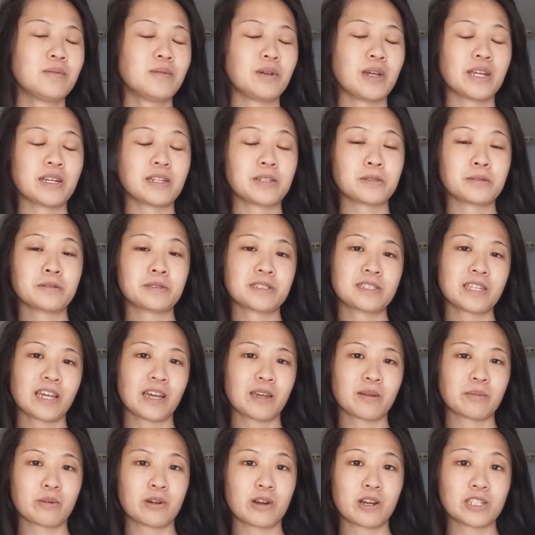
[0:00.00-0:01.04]
We had to do a
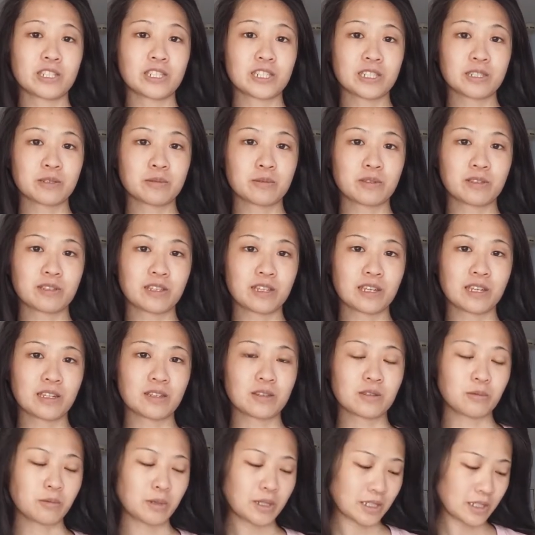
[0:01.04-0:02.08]
second project with,
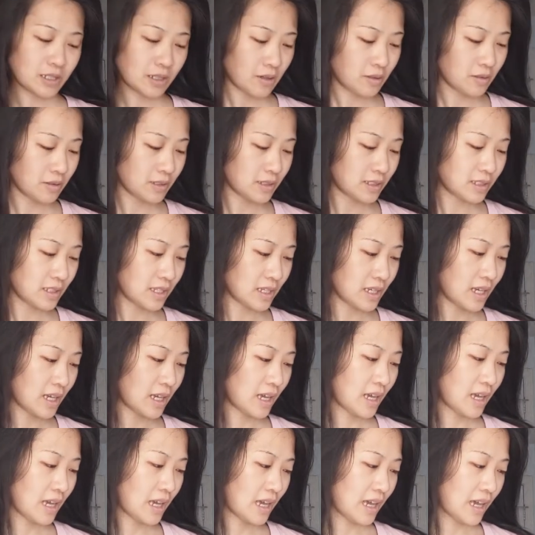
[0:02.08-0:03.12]
like, the windows,
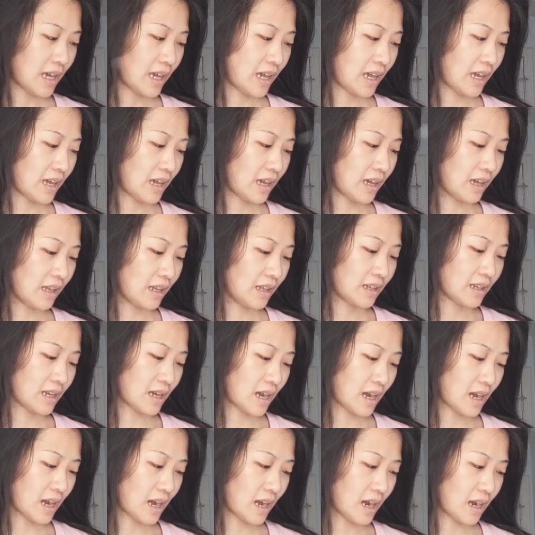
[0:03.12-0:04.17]
and
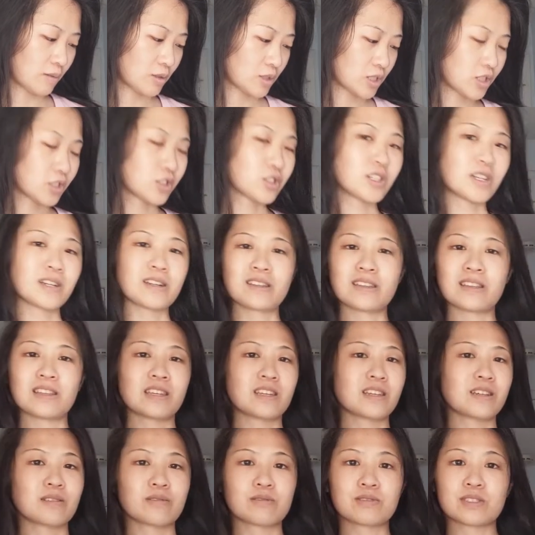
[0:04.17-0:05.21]
I was just trying to
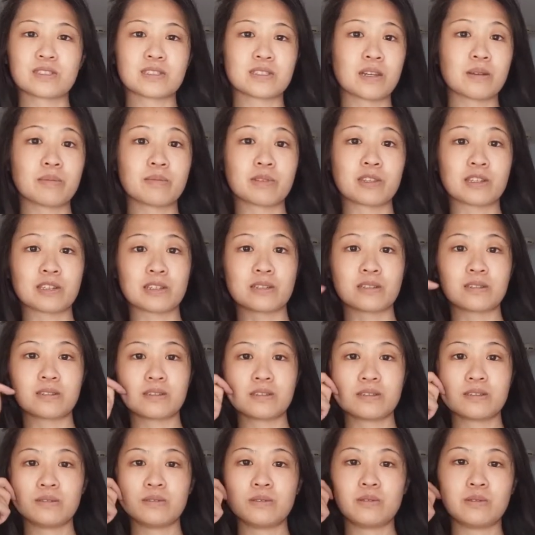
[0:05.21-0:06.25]
think of something to
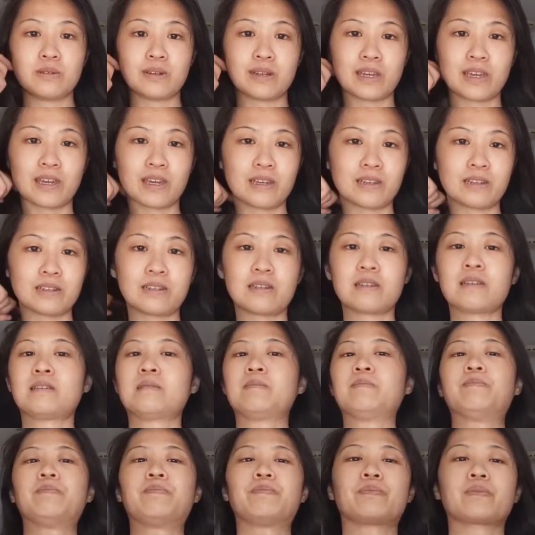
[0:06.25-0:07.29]
do, and
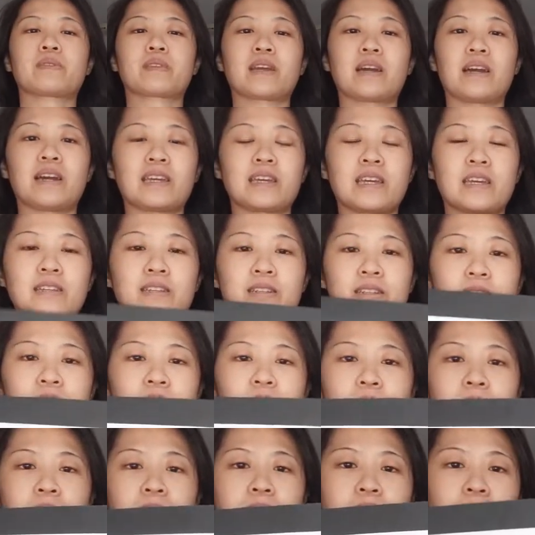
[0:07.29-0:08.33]
I ended
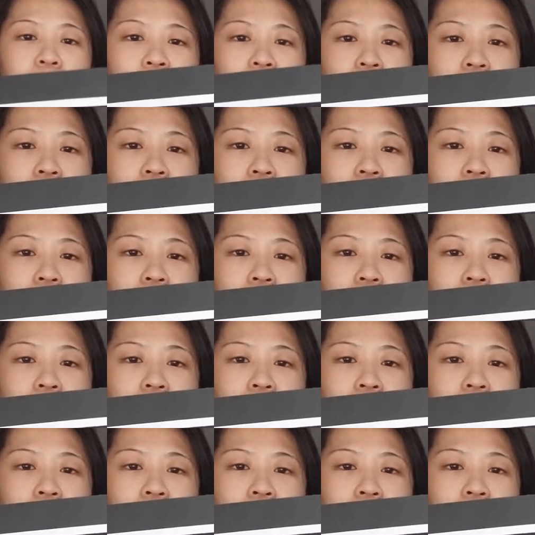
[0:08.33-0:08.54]
up